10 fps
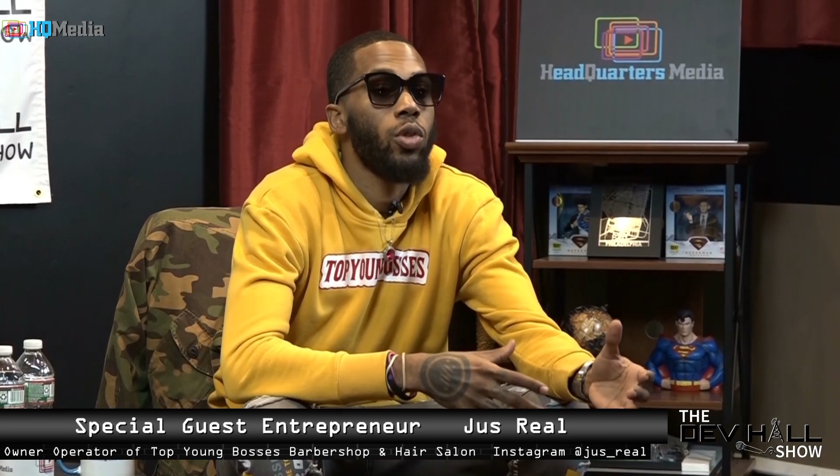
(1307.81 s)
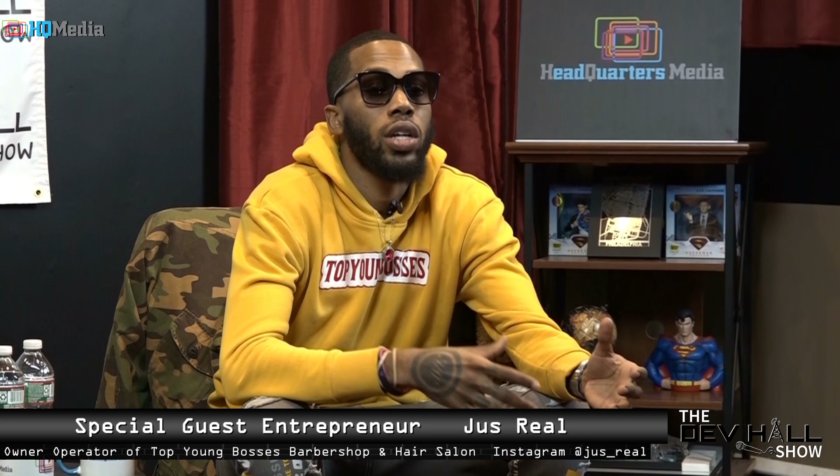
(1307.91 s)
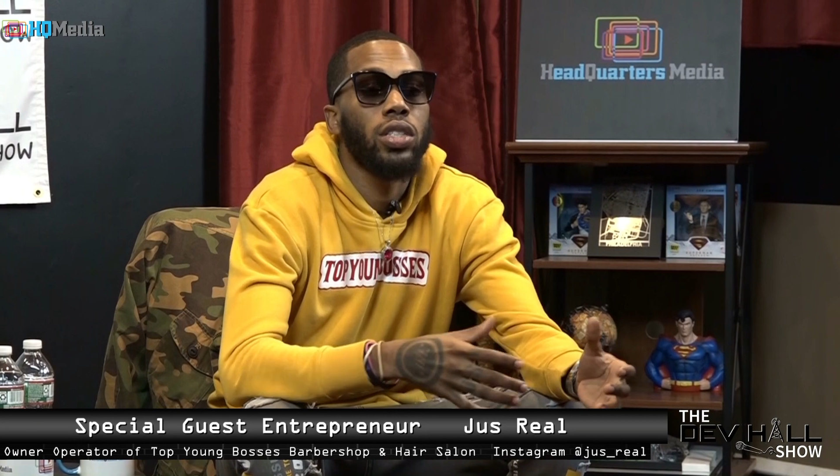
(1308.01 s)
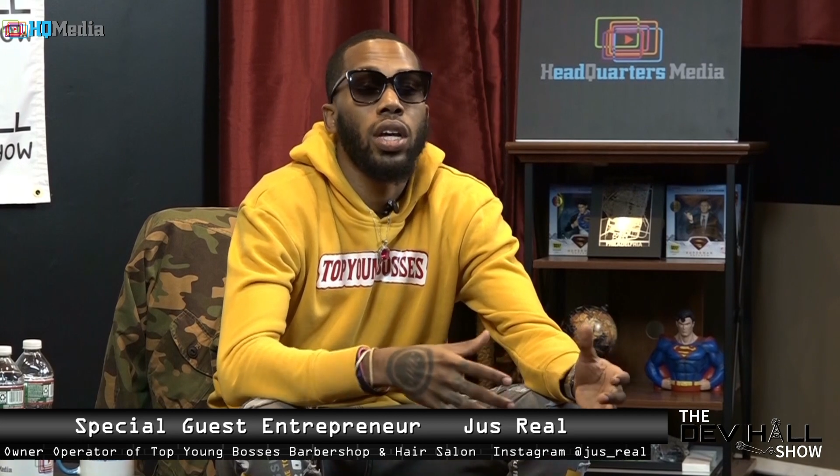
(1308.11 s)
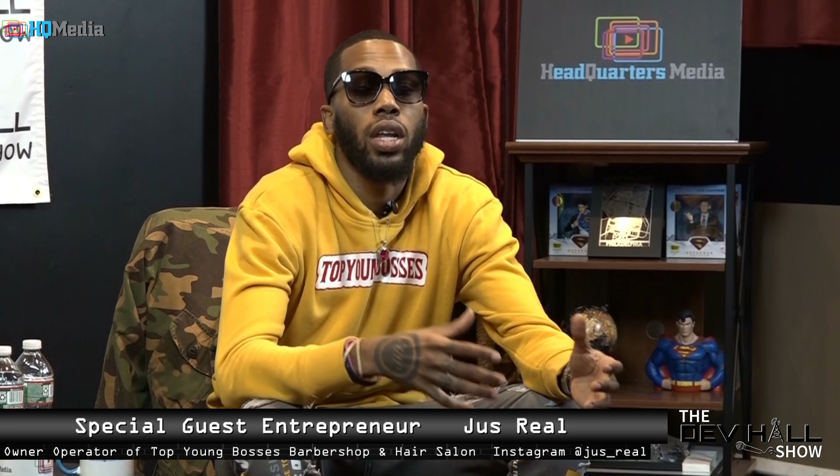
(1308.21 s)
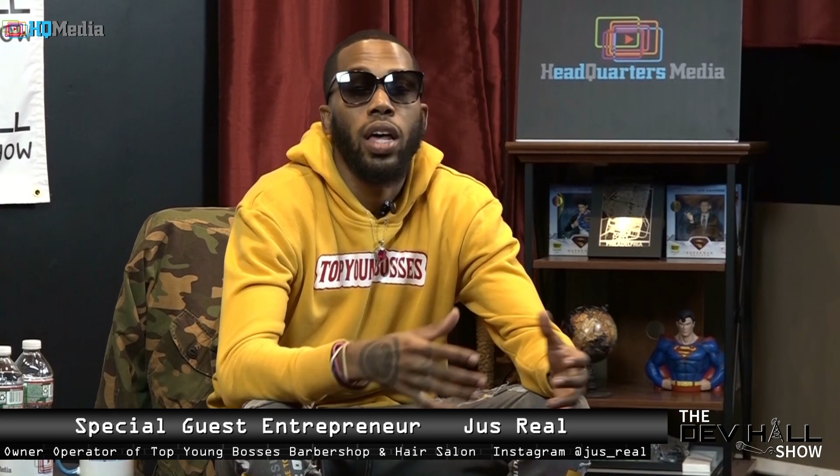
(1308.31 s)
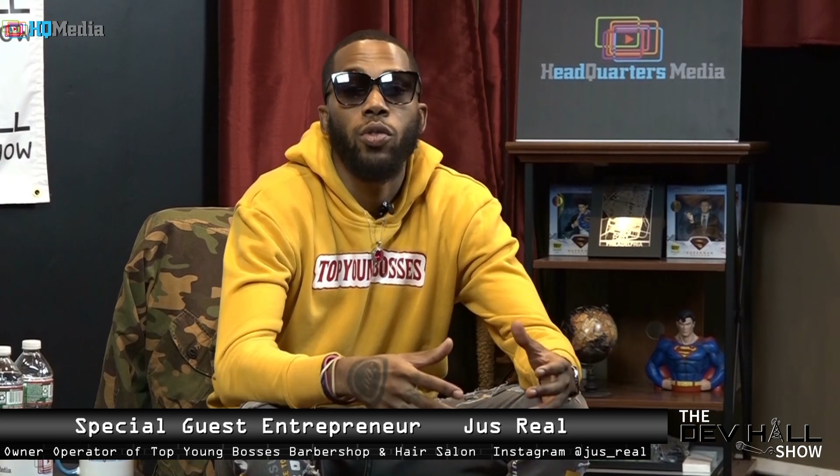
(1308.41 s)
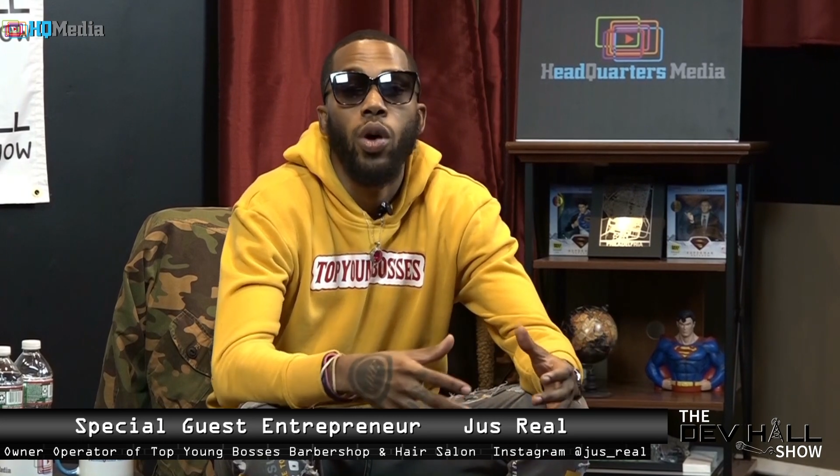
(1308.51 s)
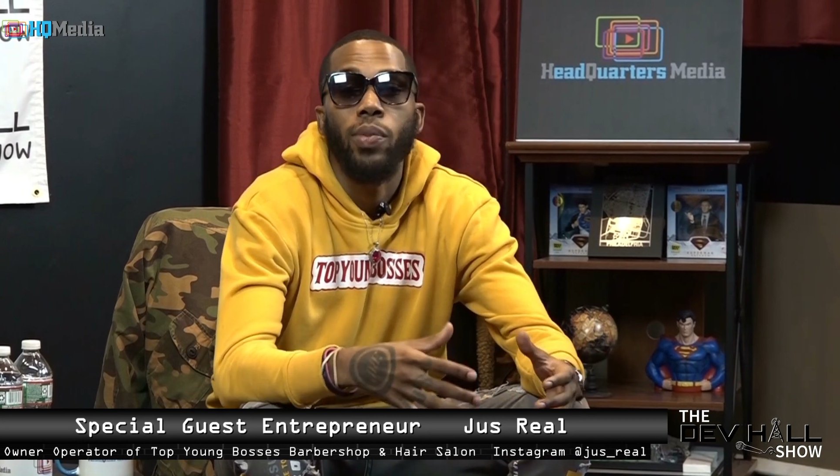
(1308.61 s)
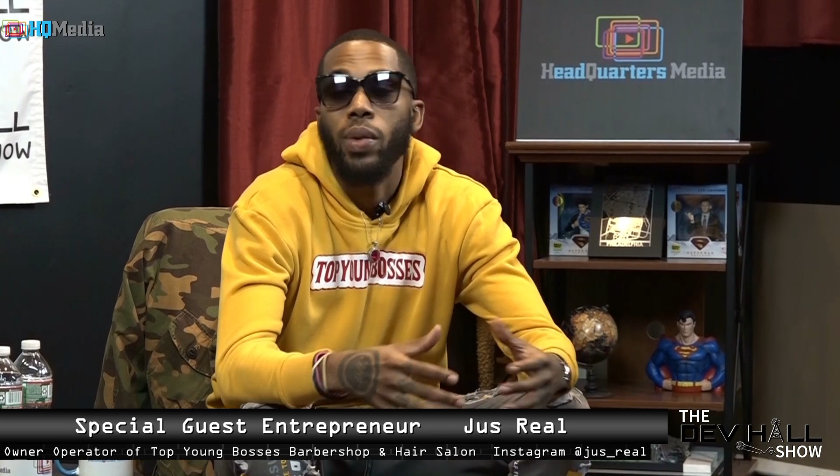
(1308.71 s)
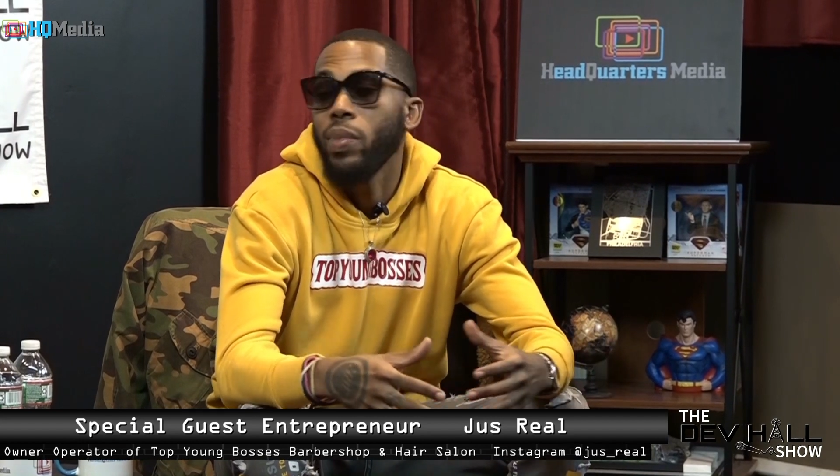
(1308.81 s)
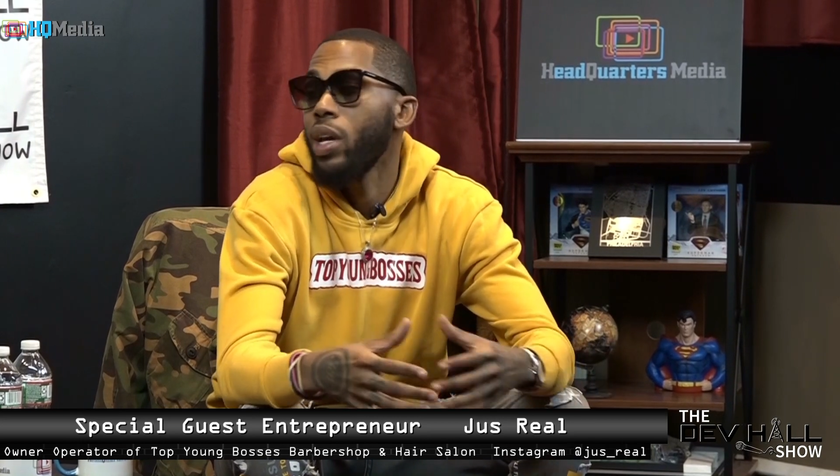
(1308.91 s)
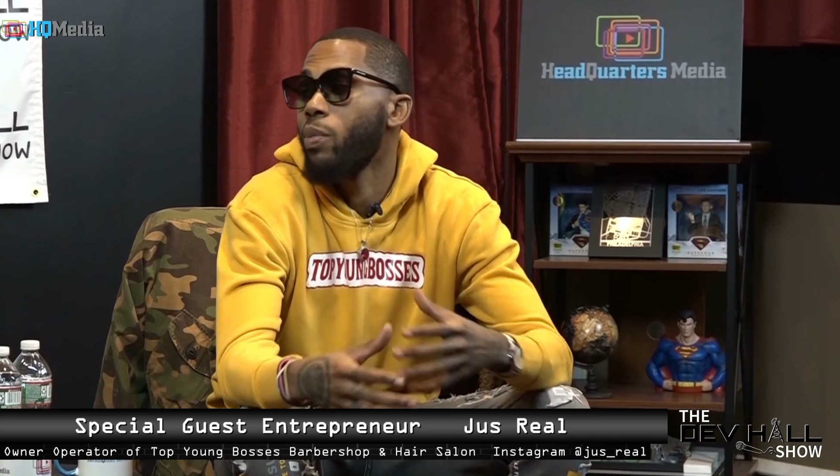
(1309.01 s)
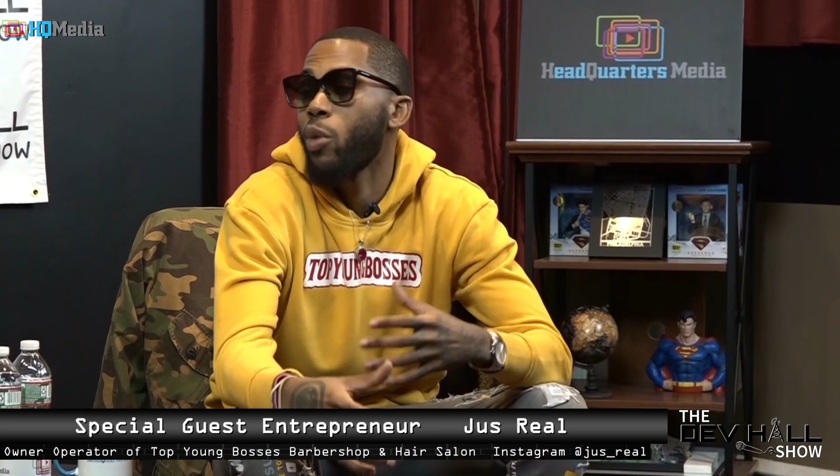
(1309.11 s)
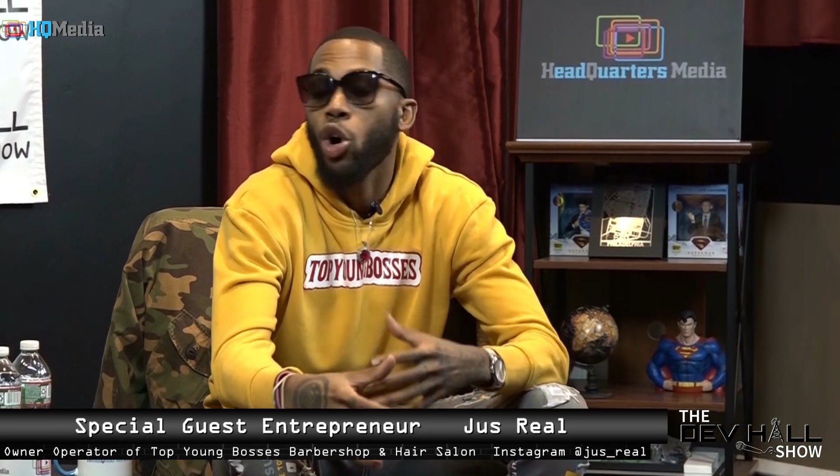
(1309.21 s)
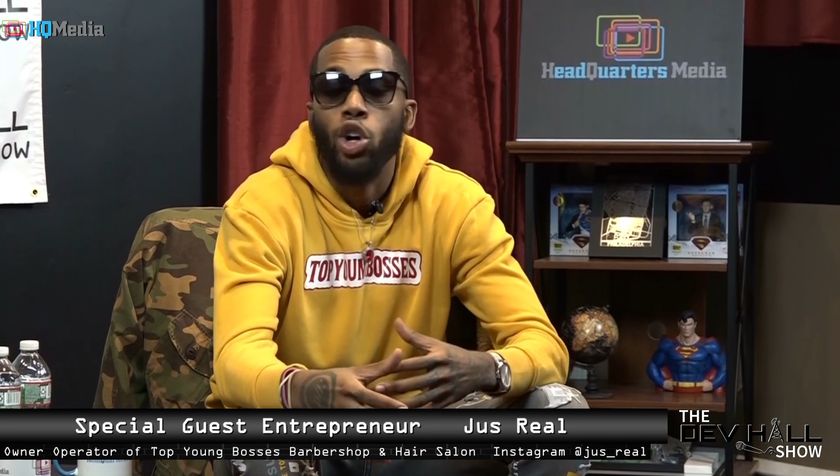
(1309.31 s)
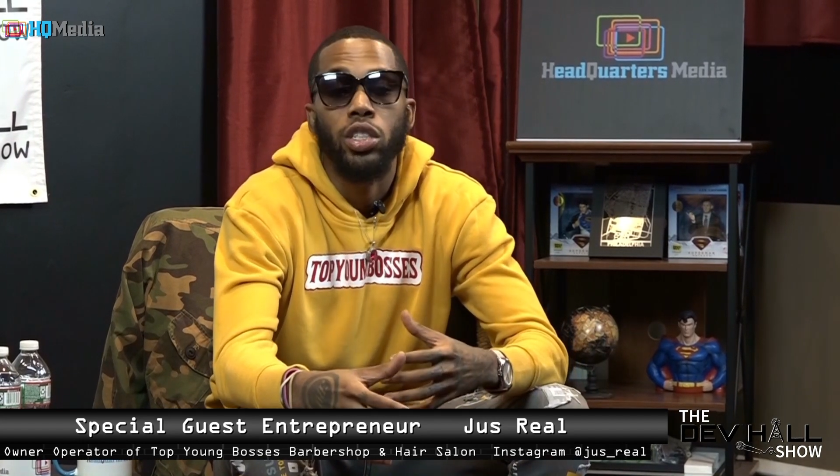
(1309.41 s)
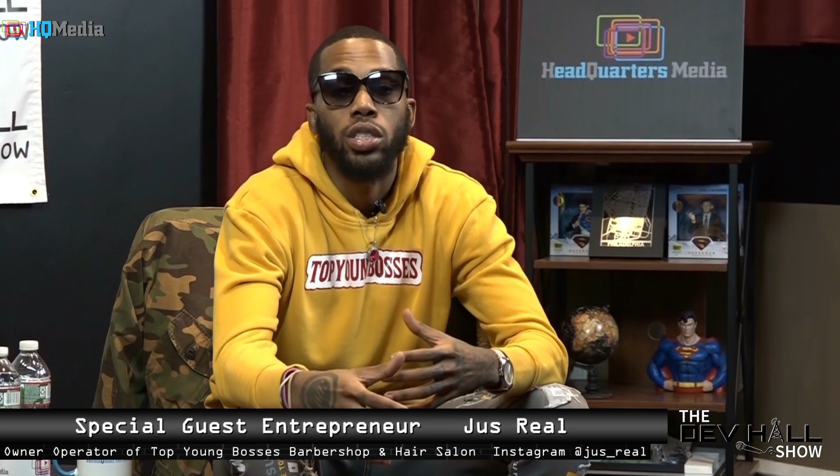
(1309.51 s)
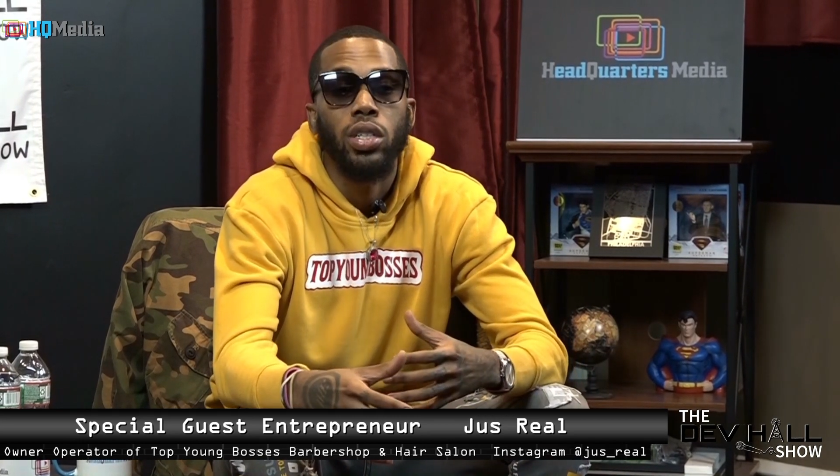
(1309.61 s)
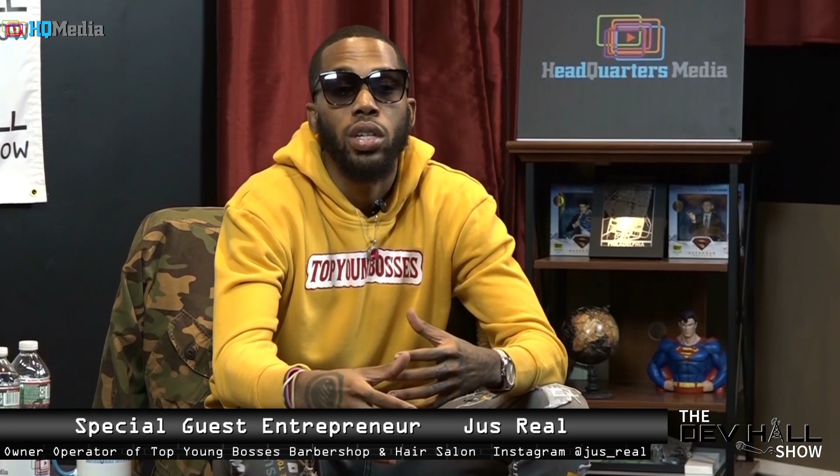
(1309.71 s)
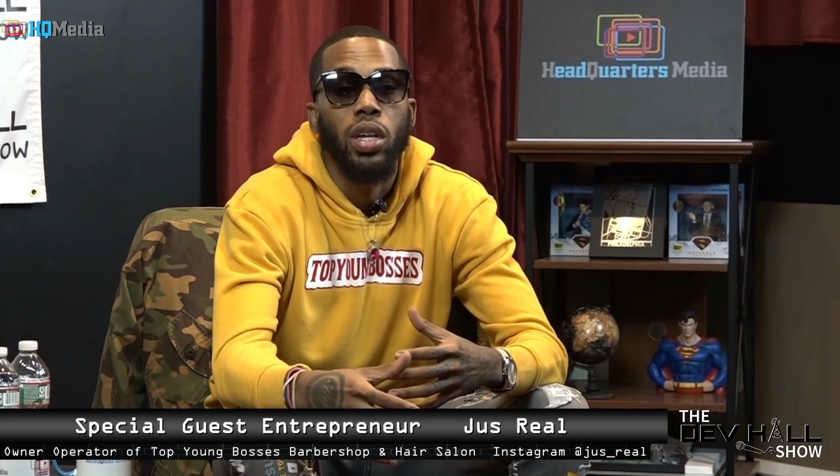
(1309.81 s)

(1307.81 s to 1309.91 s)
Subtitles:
you're not trying to level up and be a boss,